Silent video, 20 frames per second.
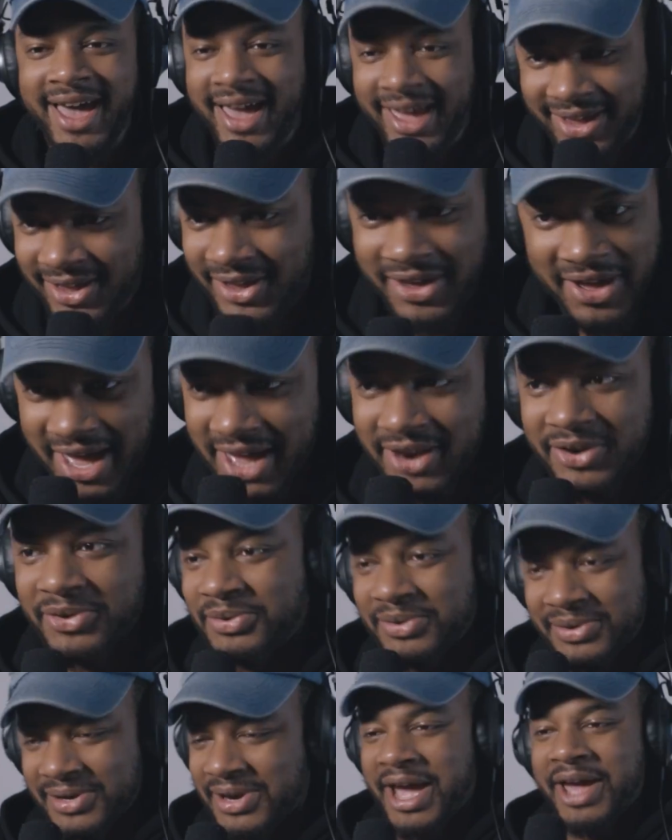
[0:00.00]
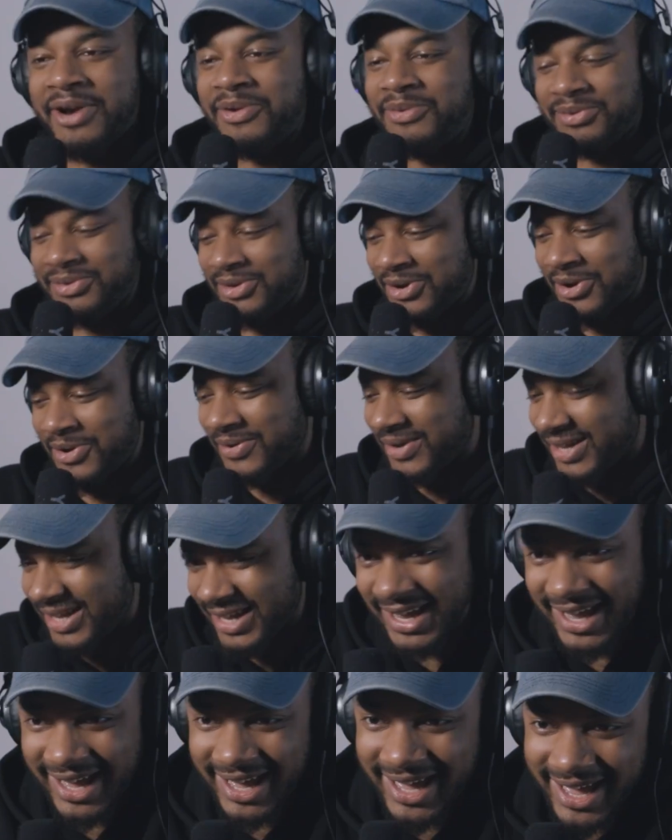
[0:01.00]
I I don't I don't know.
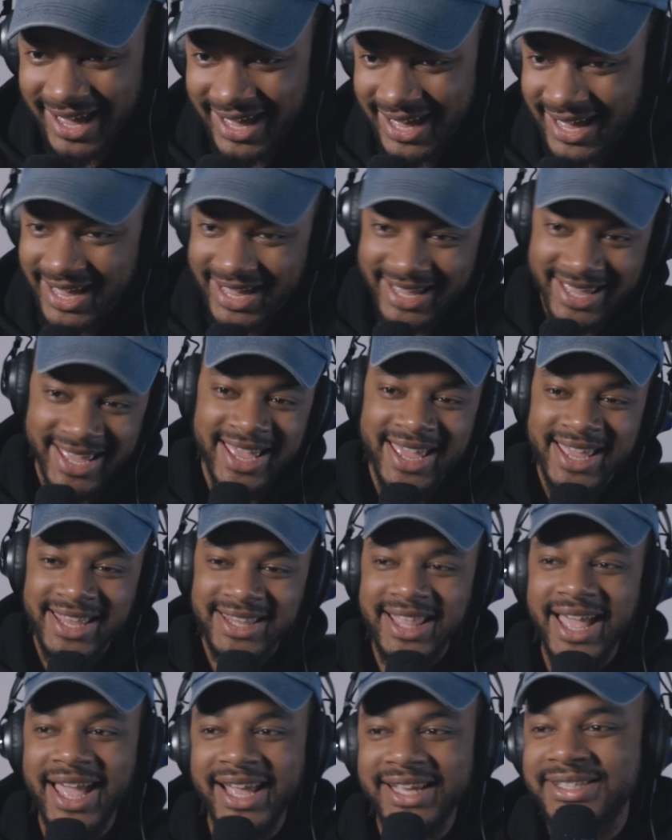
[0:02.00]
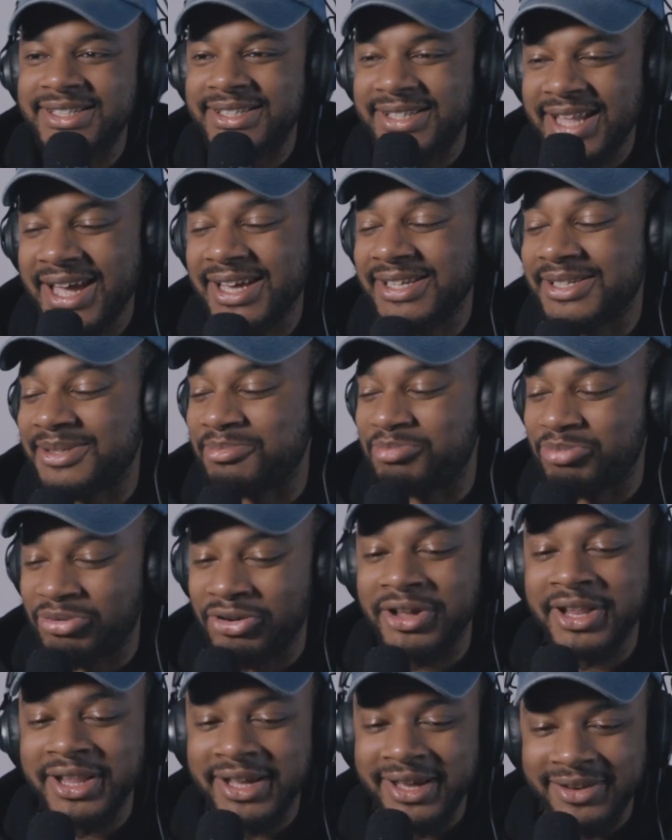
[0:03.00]
That is that is
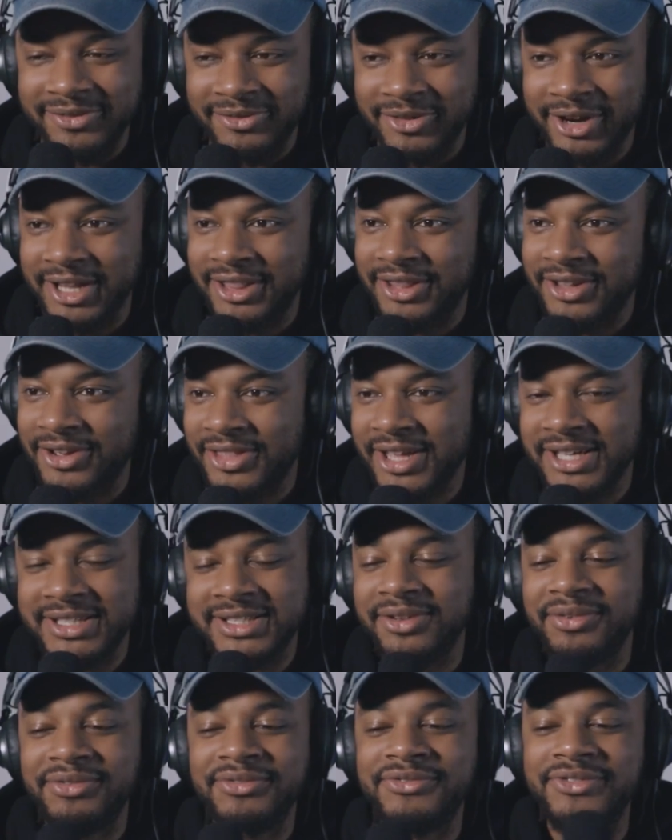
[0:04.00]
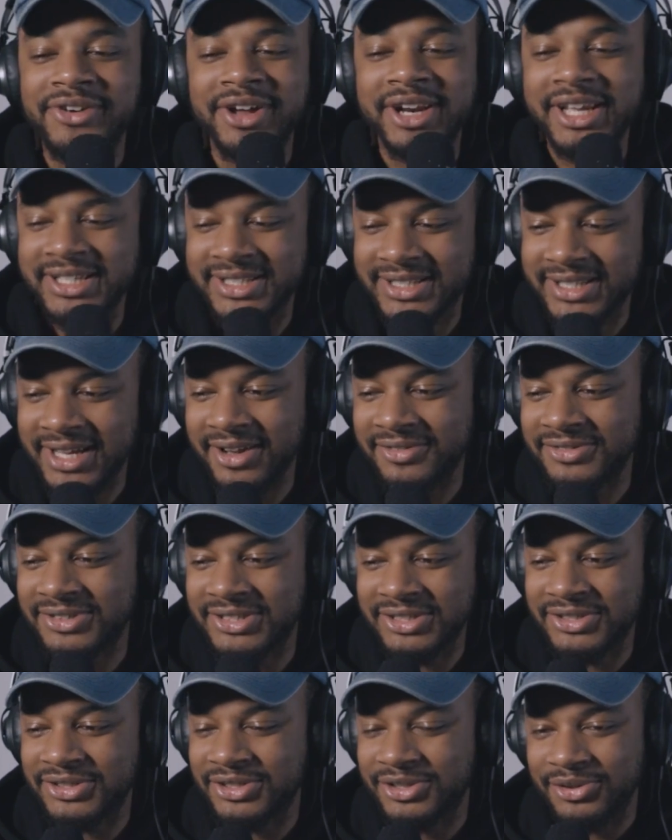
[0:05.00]
brilliant right there. That's the funniest thing I've
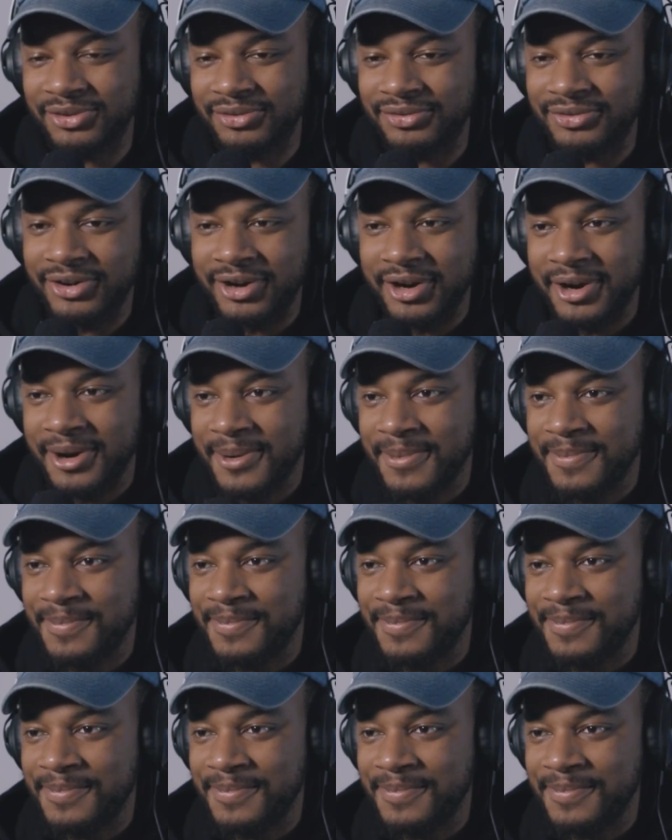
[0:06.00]
seen so far.